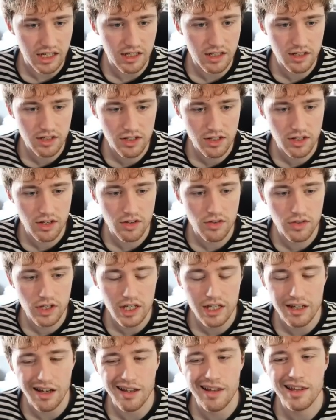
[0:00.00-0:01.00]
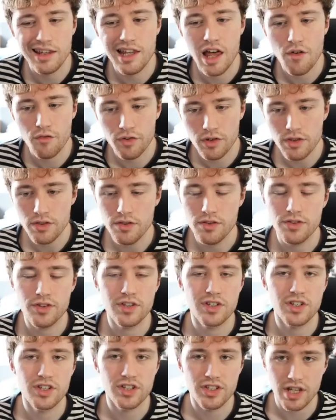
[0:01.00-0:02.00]
is the
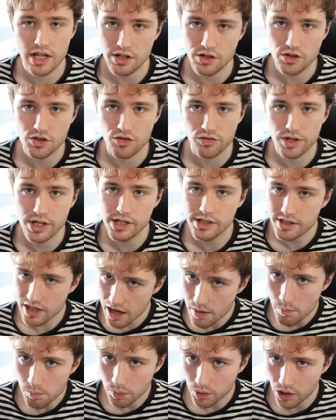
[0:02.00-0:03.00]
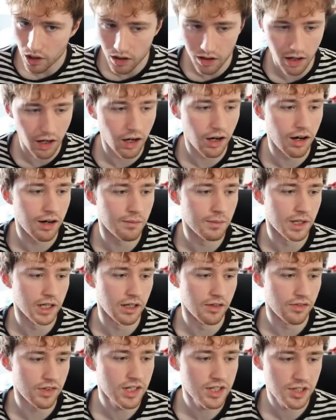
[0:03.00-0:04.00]
11th century Templar
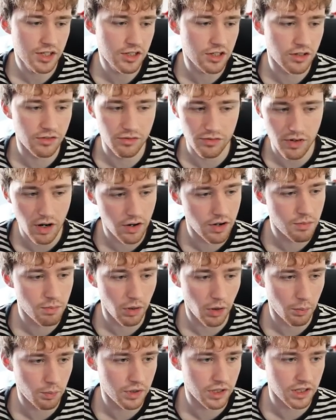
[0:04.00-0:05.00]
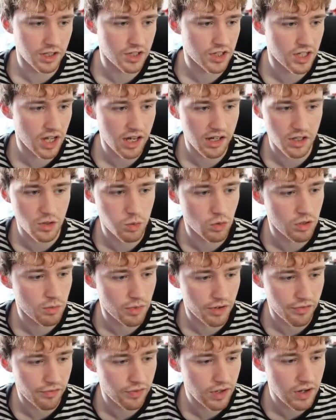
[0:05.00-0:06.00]
armor. This is a very popular set. It's one of
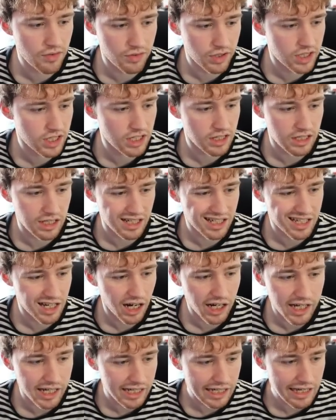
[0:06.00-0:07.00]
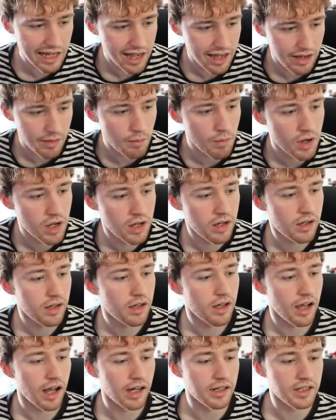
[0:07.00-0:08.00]
my favorites in the entire game.
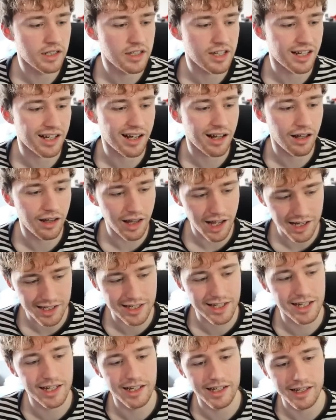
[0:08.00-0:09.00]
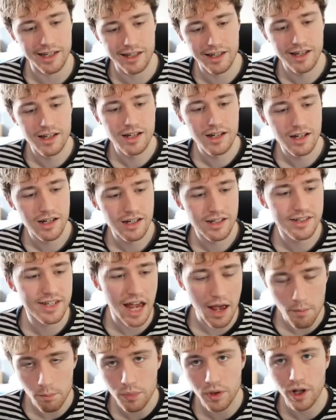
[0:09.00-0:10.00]
And it's a classic
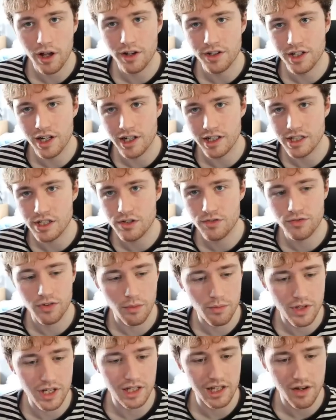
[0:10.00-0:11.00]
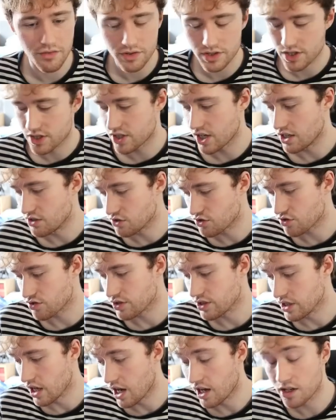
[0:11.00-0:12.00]
Templar knight from the 11th
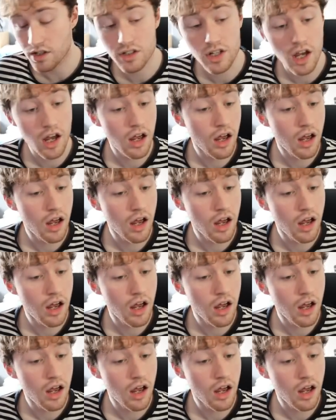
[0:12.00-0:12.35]
century. And